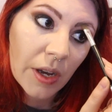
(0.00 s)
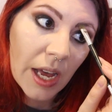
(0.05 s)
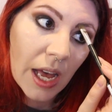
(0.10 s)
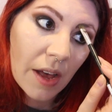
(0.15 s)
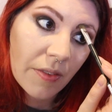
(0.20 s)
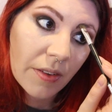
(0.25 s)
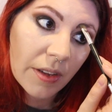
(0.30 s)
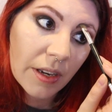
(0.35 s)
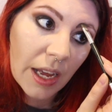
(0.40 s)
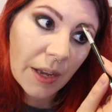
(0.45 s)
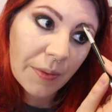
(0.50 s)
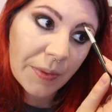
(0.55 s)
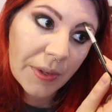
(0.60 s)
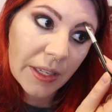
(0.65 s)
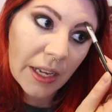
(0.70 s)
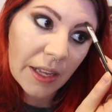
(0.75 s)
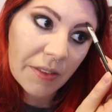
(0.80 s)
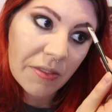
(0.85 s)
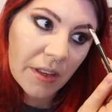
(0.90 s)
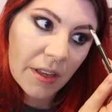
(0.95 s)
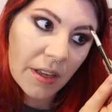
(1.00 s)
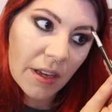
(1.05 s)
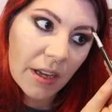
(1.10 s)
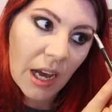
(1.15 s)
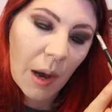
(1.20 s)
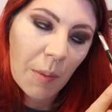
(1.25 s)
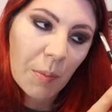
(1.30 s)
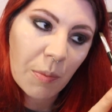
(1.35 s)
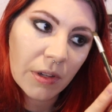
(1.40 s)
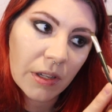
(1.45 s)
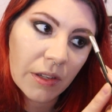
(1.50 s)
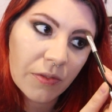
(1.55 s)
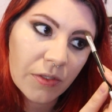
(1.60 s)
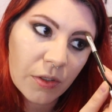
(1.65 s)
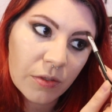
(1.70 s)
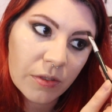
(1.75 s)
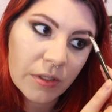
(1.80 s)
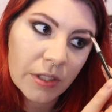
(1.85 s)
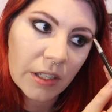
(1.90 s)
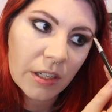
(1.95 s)
I think a couple of
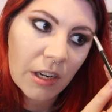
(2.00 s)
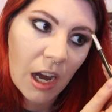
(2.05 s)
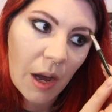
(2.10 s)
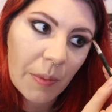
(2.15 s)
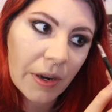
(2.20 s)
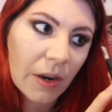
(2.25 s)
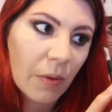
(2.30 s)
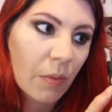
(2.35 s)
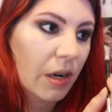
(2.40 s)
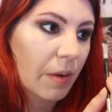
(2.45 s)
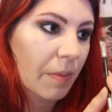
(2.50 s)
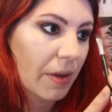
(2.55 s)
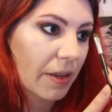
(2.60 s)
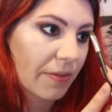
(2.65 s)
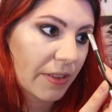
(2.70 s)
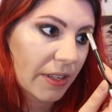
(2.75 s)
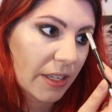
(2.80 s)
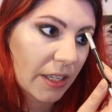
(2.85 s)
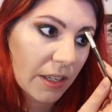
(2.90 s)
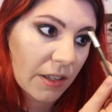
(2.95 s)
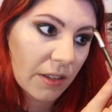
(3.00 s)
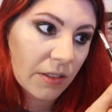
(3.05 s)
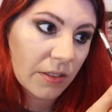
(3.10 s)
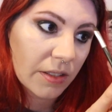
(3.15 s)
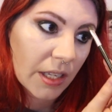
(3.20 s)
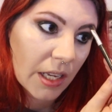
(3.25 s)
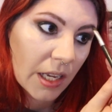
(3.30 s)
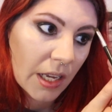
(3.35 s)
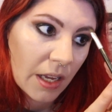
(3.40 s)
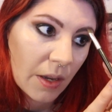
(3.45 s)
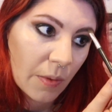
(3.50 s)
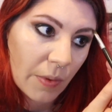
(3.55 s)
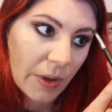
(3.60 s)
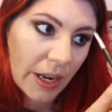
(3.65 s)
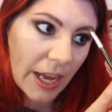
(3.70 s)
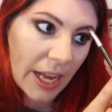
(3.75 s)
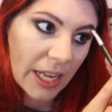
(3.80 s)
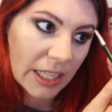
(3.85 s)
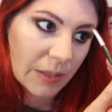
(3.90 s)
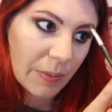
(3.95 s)
you did comment on one of my videos when
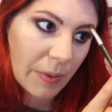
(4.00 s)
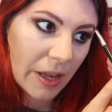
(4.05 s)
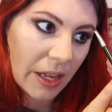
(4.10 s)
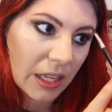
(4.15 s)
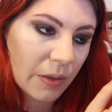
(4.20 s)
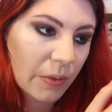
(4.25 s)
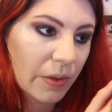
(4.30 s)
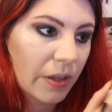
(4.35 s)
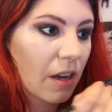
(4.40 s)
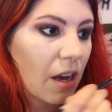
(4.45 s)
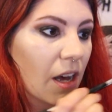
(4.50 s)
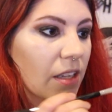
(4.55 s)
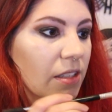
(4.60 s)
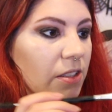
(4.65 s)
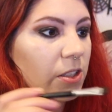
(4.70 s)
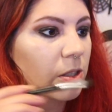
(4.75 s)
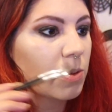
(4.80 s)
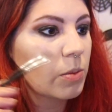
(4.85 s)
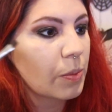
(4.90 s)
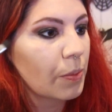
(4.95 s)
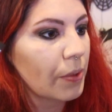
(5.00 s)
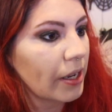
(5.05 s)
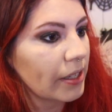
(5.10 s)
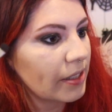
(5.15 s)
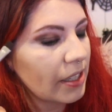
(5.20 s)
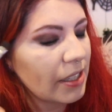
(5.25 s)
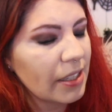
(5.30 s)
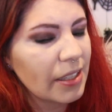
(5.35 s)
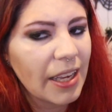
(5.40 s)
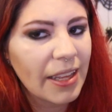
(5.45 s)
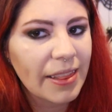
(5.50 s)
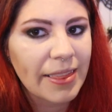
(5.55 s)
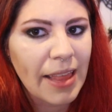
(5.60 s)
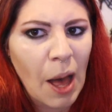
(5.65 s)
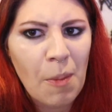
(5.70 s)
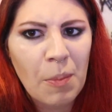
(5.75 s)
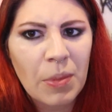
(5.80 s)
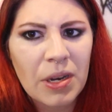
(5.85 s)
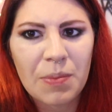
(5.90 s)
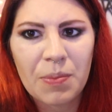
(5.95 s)
I asked about Halloween costumes, but I didn't get
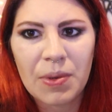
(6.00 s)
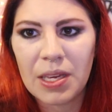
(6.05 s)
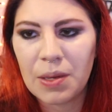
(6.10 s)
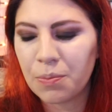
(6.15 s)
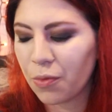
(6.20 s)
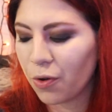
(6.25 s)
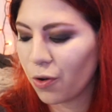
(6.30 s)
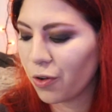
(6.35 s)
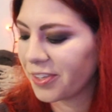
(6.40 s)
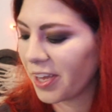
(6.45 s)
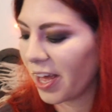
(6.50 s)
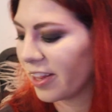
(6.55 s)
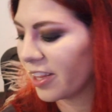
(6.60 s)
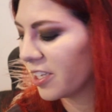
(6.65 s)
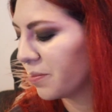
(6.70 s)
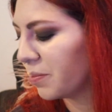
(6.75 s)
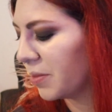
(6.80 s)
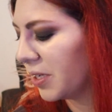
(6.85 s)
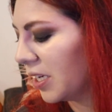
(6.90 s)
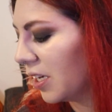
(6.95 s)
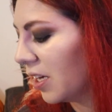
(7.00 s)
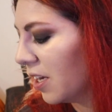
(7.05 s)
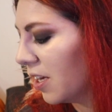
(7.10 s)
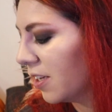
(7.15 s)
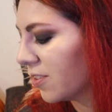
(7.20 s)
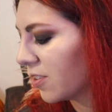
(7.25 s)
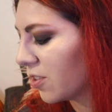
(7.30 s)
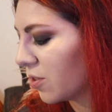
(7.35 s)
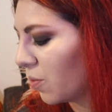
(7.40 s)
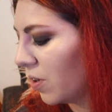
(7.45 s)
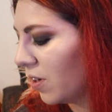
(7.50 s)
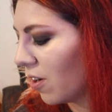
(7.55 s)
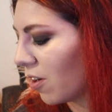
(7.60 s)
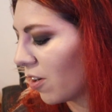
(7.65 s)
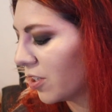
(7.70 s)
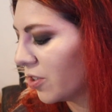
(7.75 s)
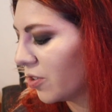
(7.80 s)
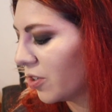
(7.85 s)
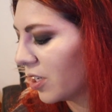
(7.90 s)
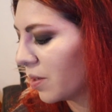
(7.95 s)
that many people telling me. So what
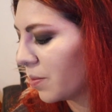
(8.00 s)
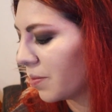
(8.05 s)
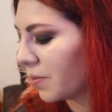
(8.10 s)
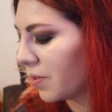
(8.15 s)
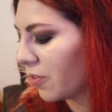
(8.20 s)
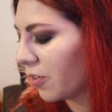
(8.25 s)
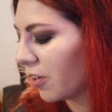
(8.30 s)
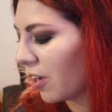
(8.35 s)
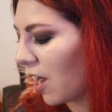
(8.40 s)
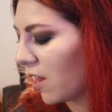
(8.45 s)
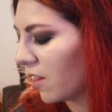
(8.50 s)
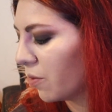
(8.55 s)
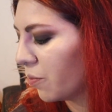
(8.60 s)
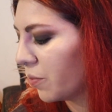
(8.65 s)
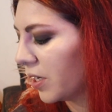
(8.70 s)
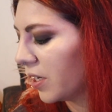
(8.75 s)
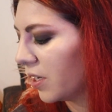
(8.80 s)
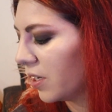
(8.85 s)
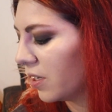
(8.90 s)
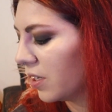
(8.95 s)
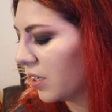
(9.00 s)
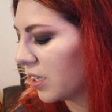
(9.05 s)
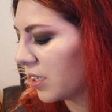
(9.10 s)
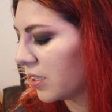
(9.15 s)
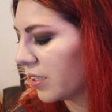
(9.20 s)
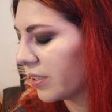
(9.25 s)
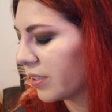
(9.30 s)
are you gonna be for Halloween? Is